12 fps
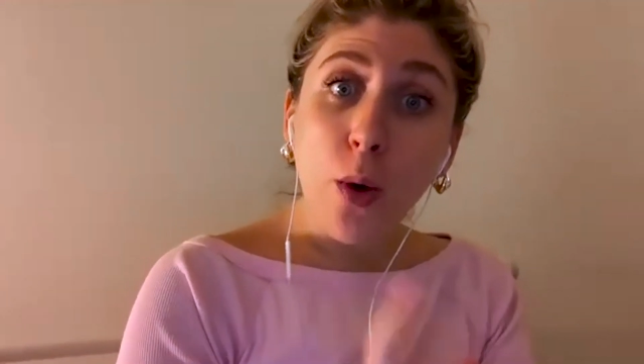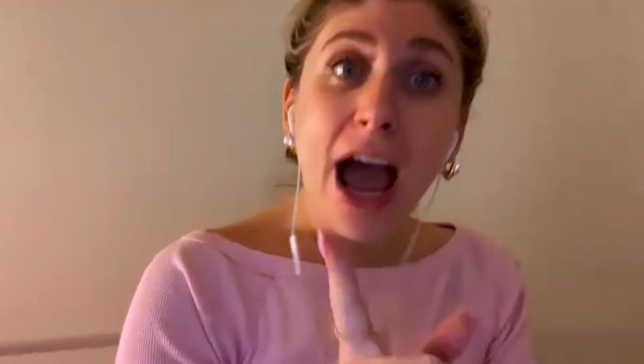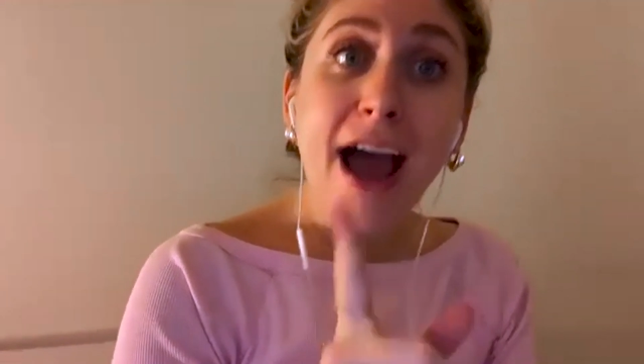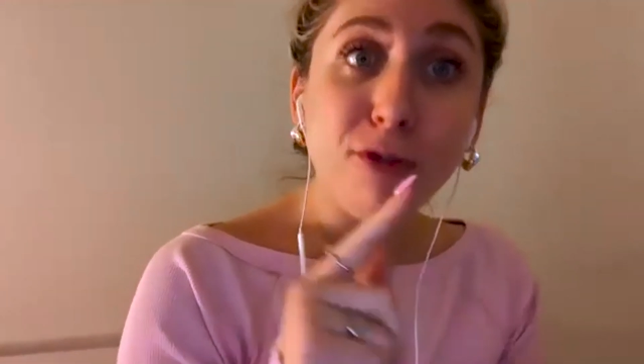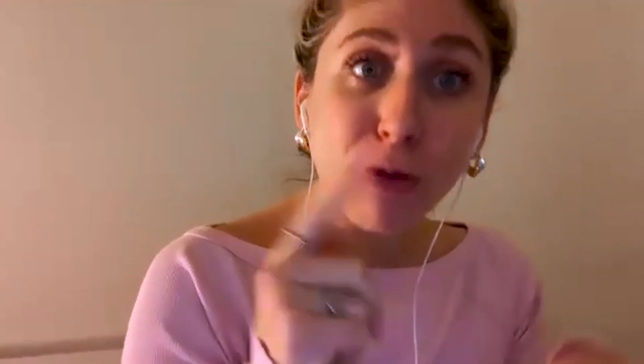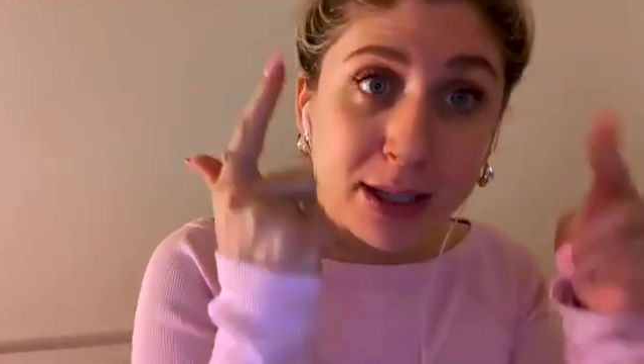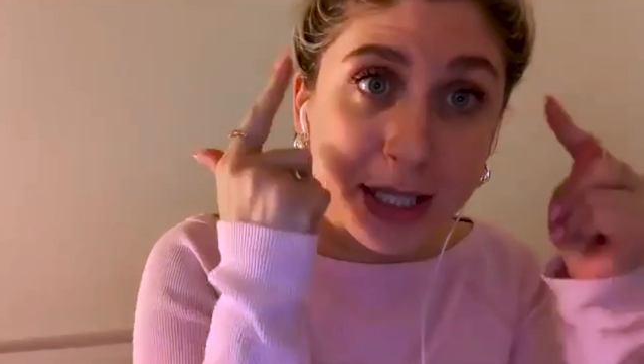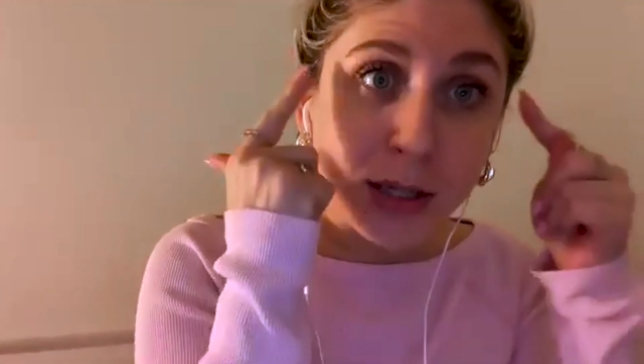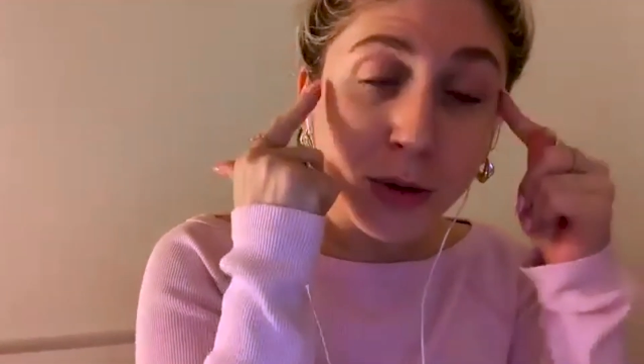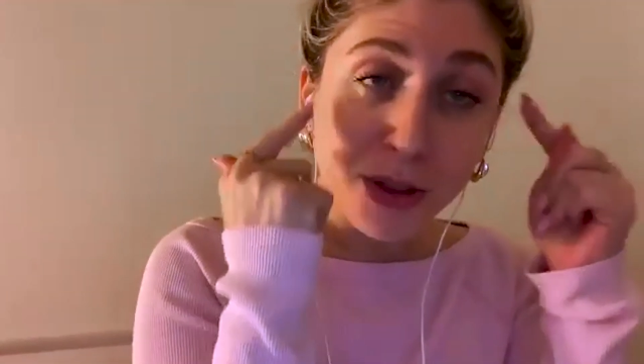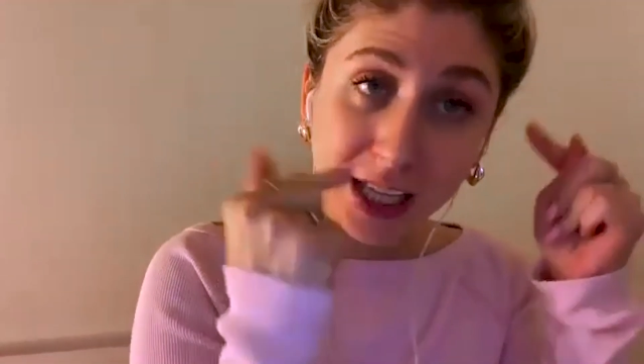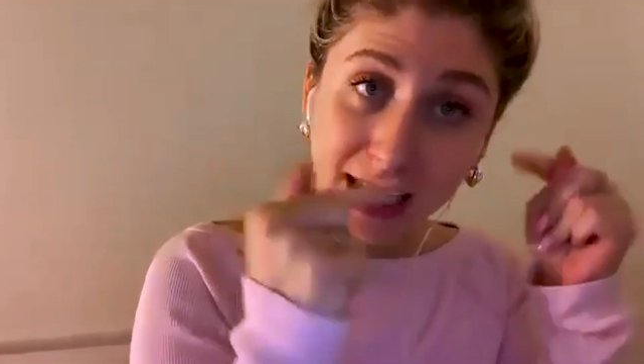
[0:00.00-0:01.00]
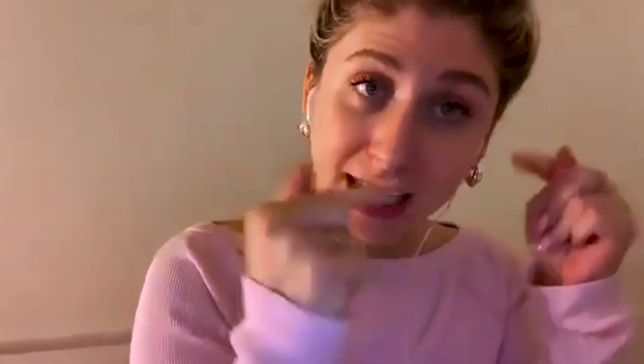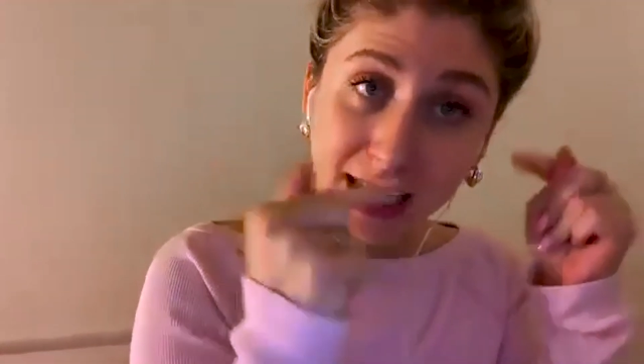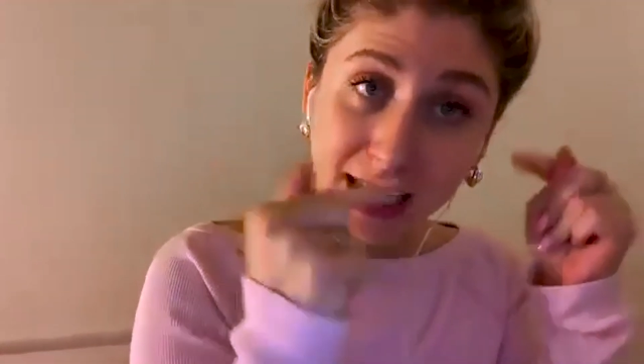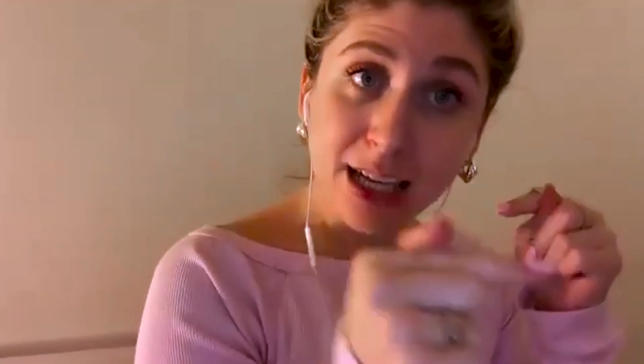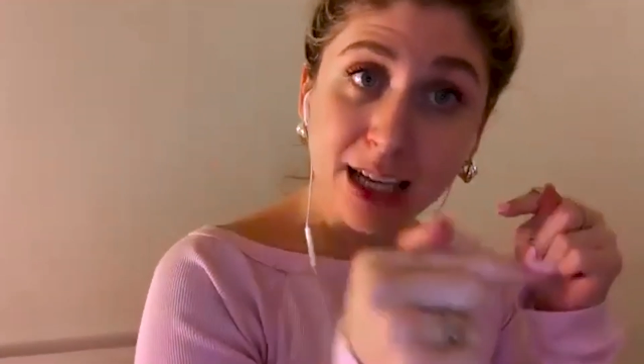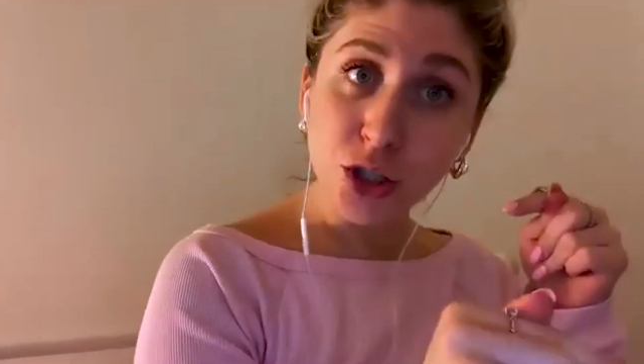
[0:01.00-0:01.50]
every single thing
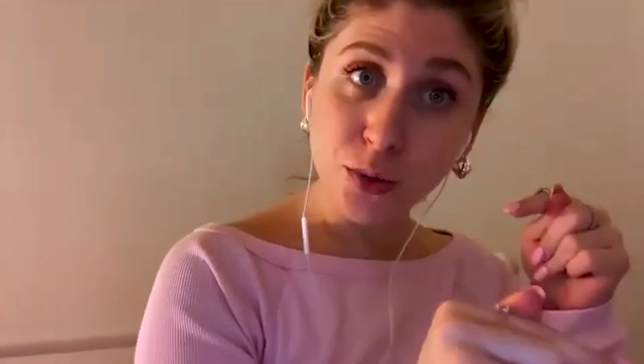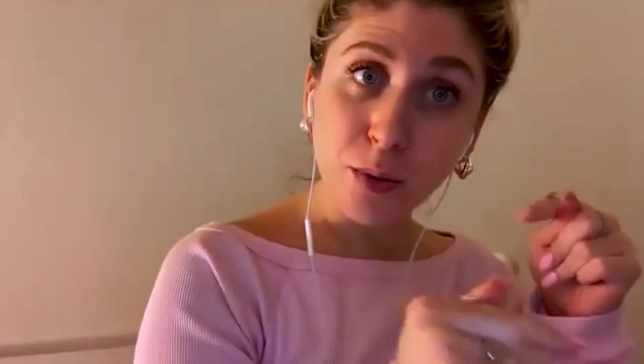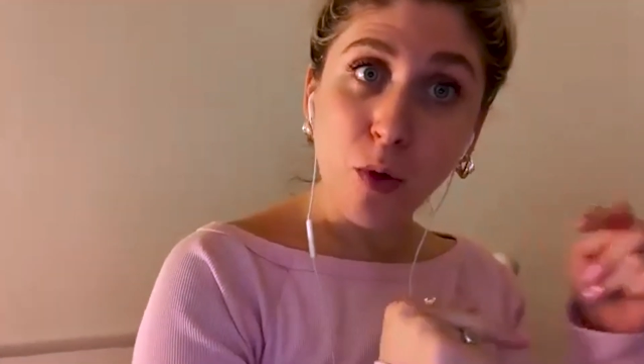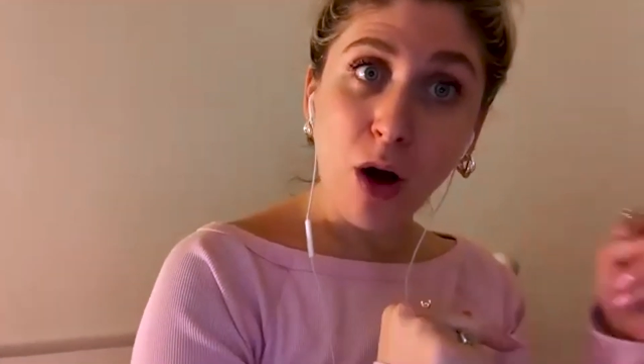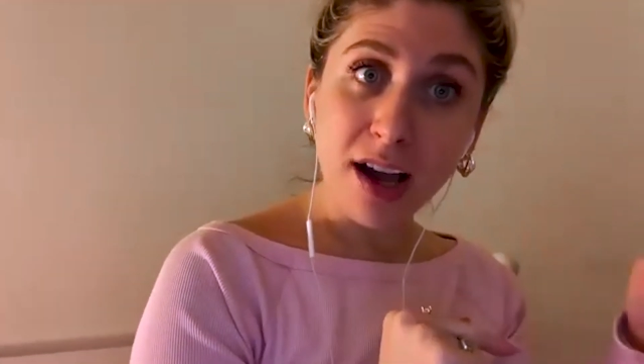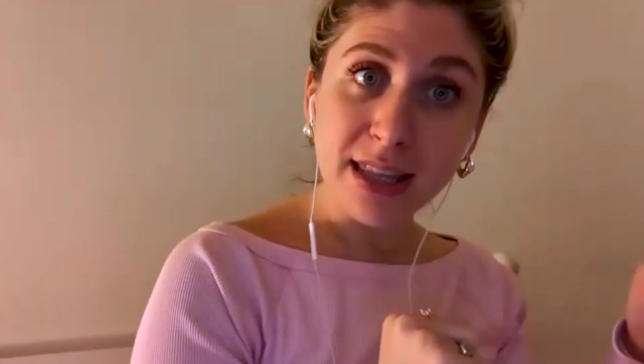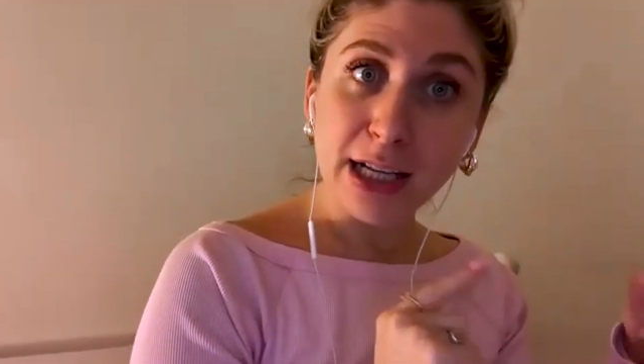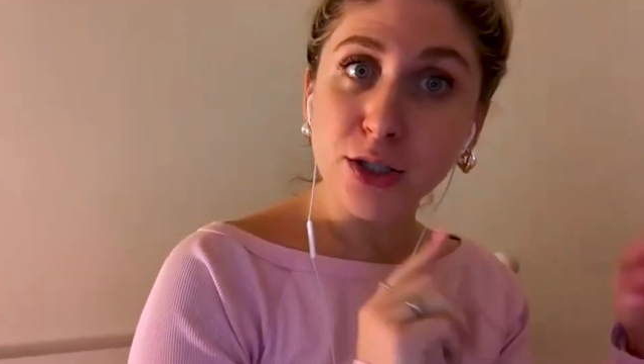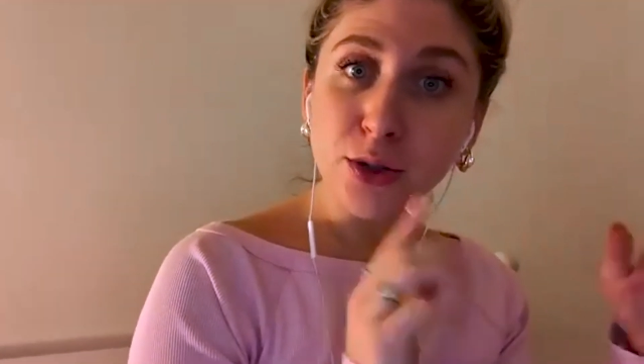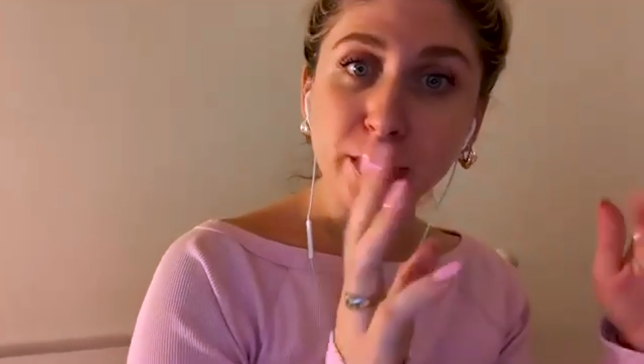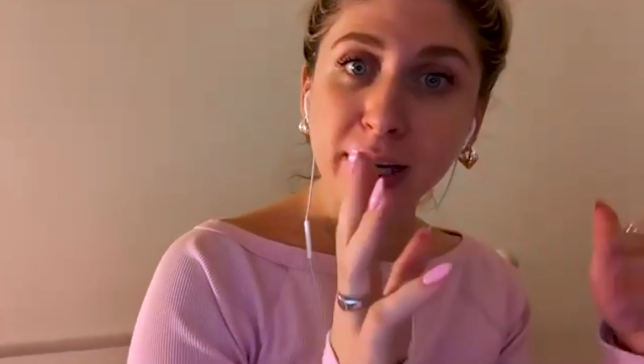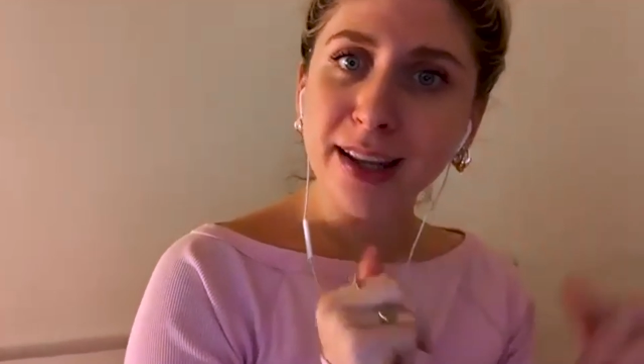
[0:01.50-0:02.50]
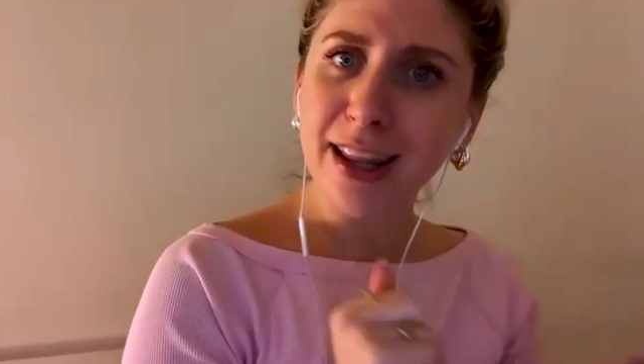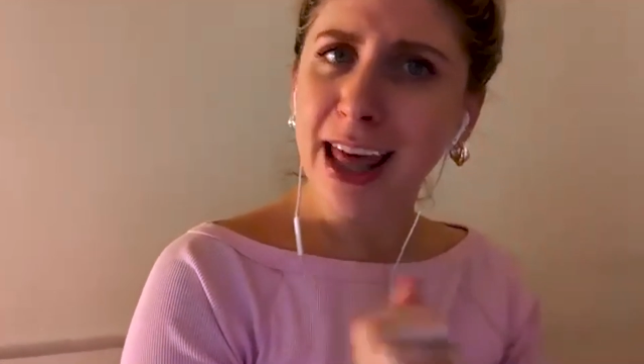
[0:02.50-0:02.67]
they do and why they do it?